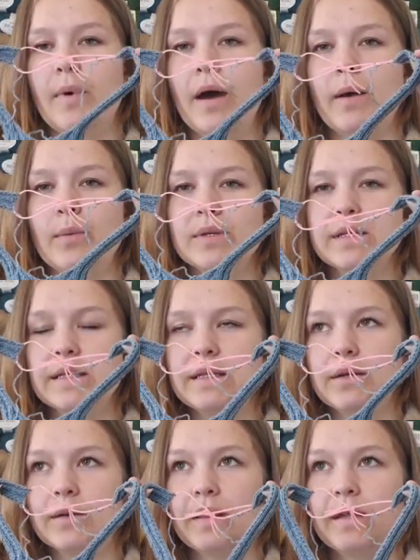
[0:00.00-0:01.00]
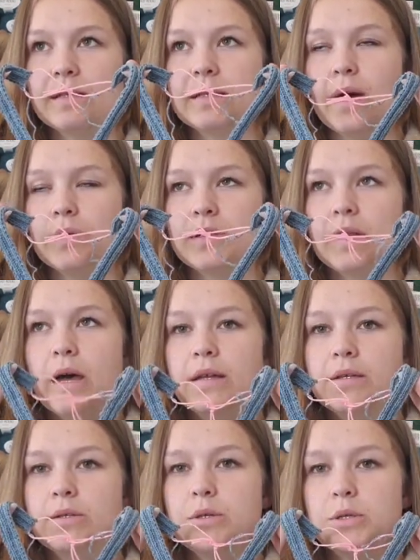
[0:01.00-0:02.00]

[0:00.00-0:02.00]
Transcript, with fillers: I was knitting on this outside and